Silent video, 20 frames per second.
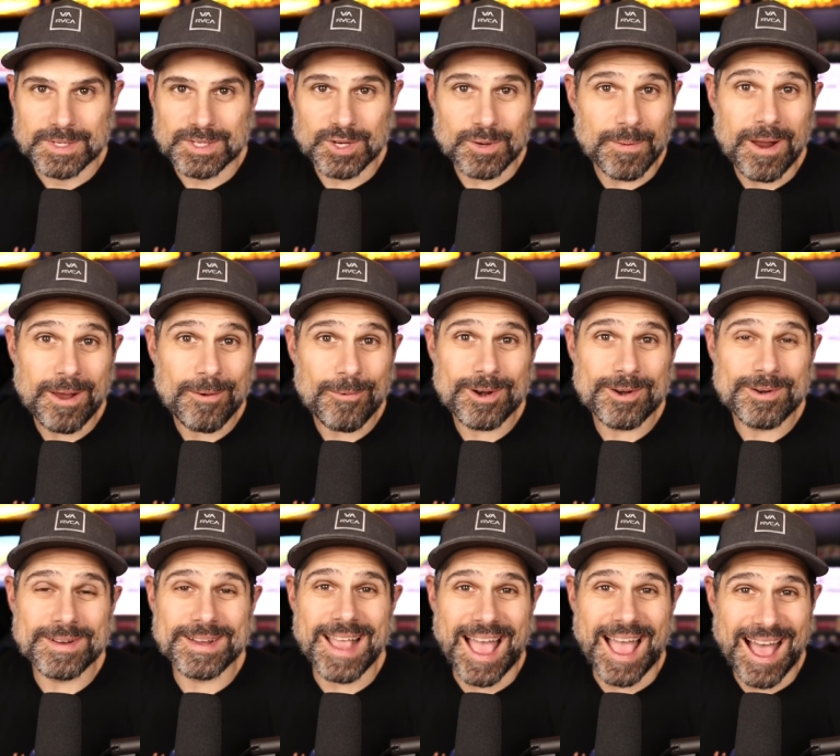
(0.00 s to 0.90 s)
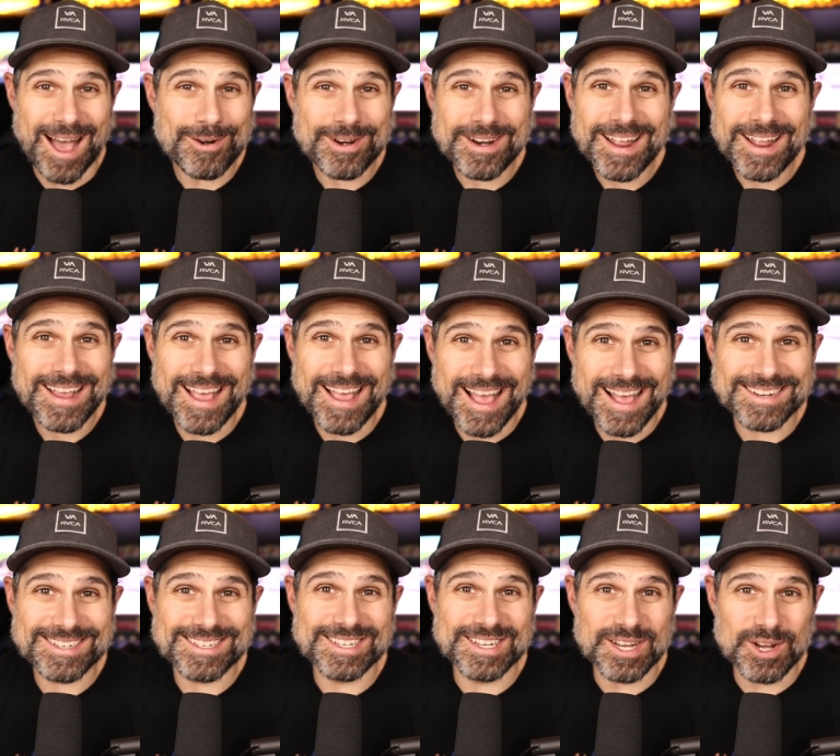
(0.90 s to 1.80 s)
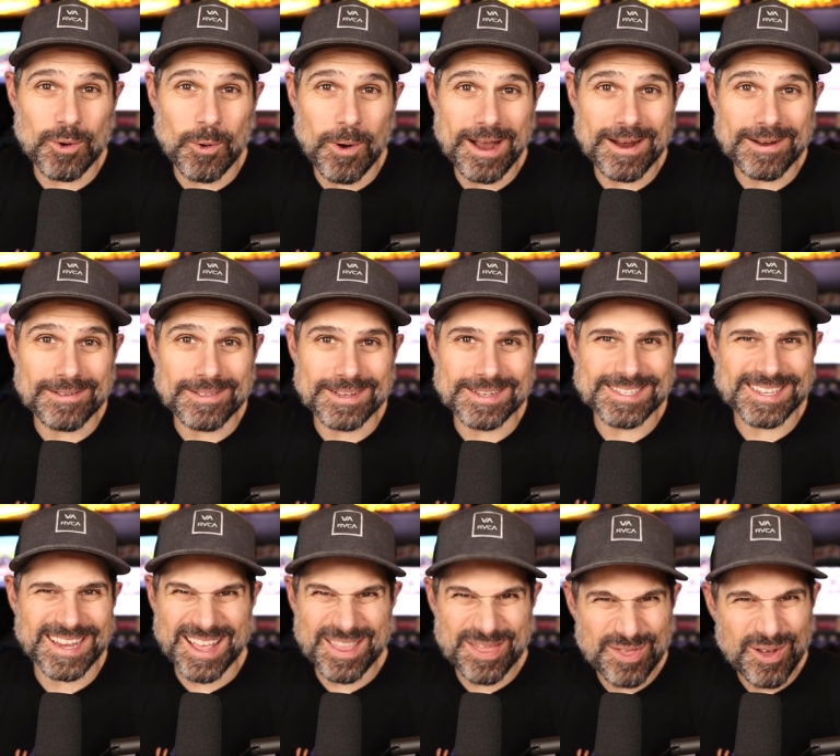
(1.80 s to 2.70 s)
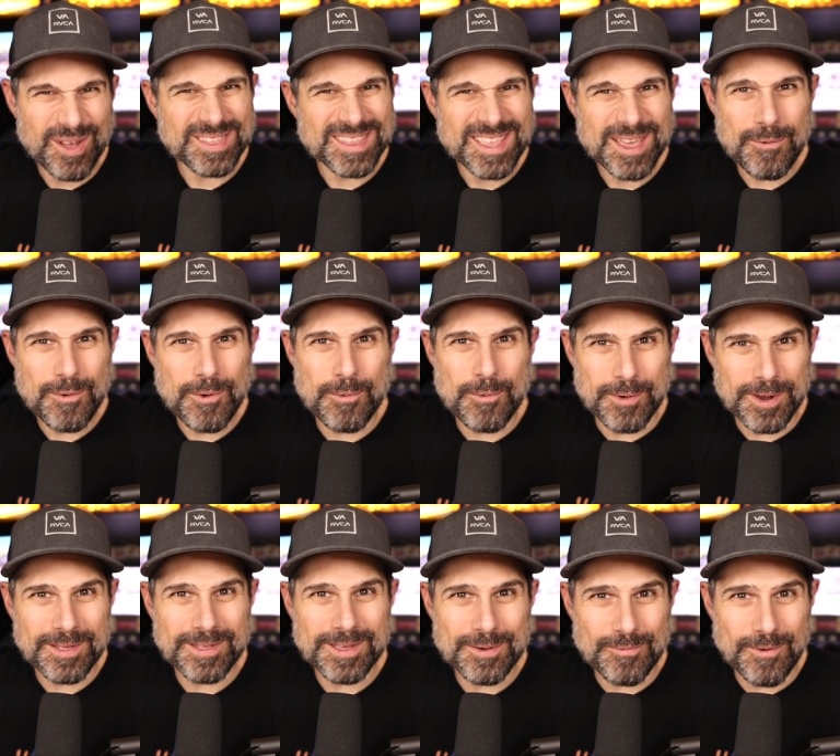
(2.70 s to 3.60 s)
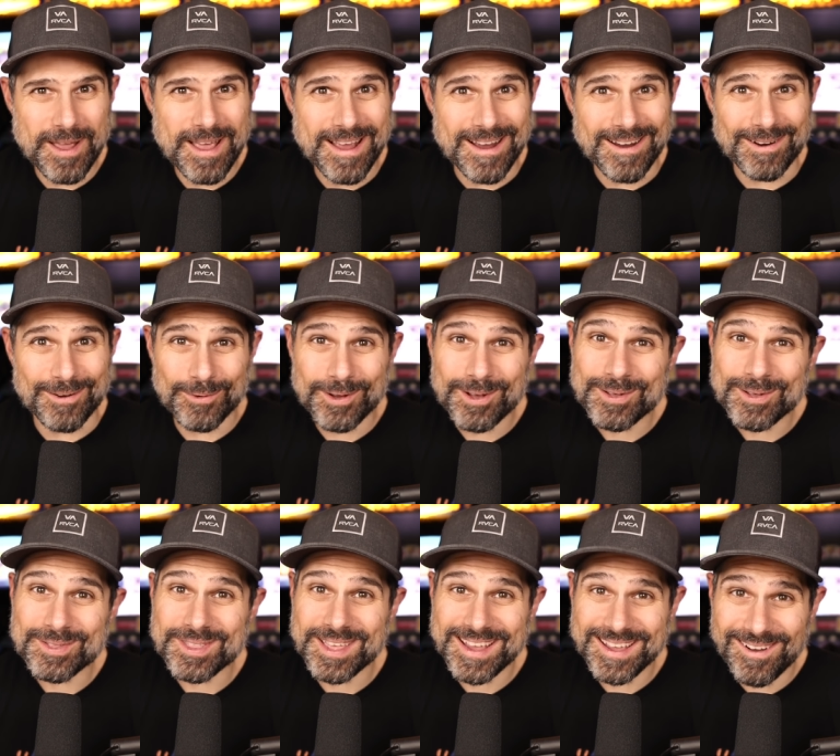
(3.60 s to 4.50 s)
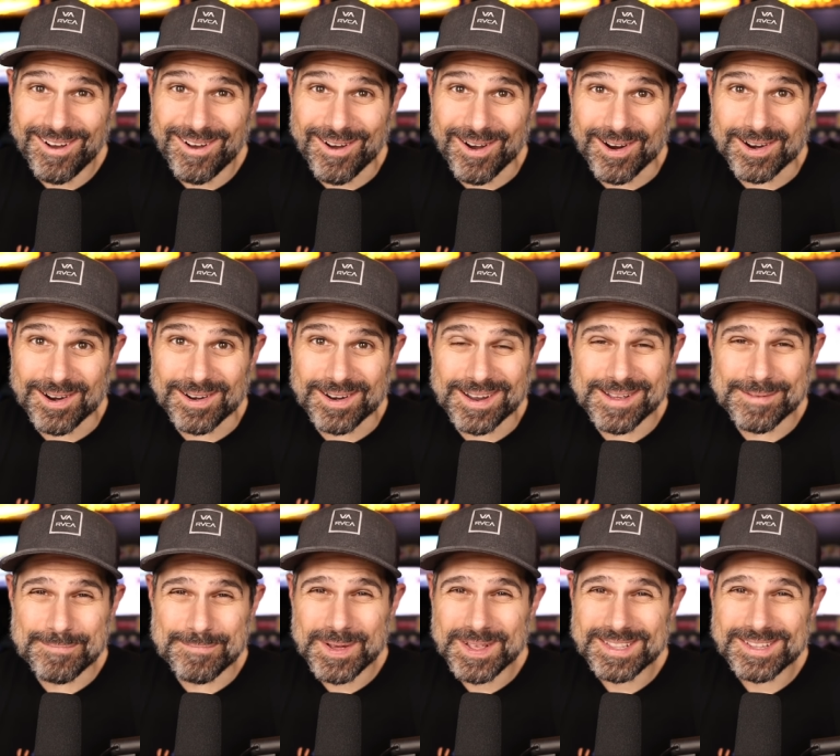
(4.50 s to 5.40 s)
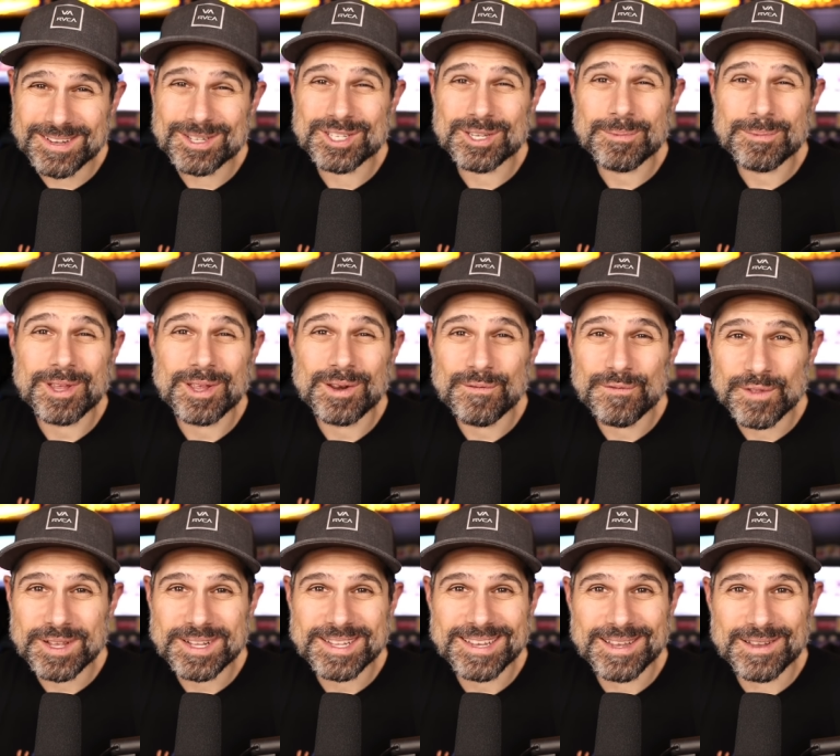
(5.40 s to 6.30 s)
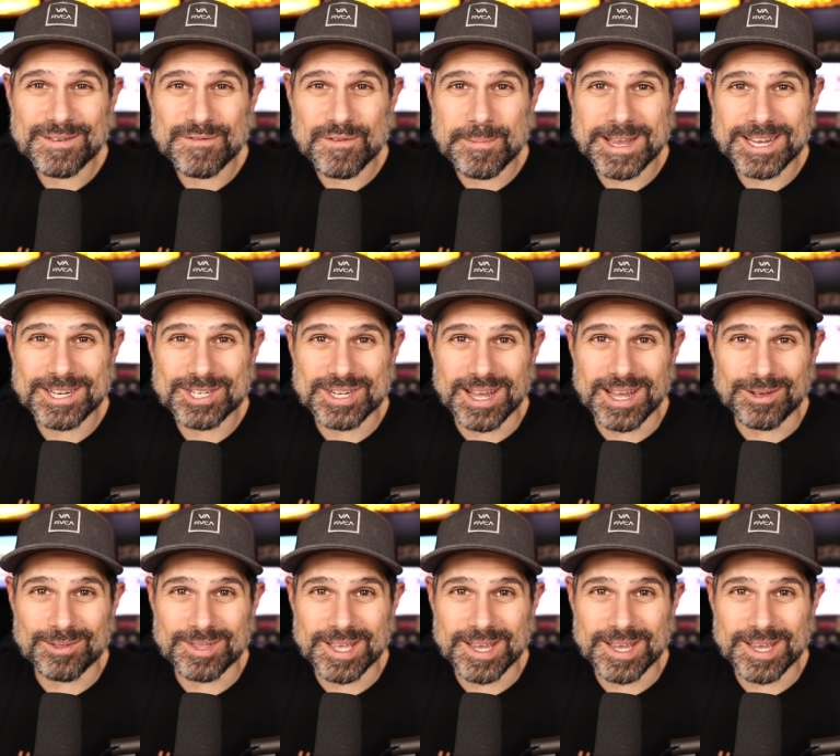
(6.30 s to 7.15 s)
So you're probably wondering, how did I actually acquire this? I thought they were really rare. Well, they are, but there's some conflicting information out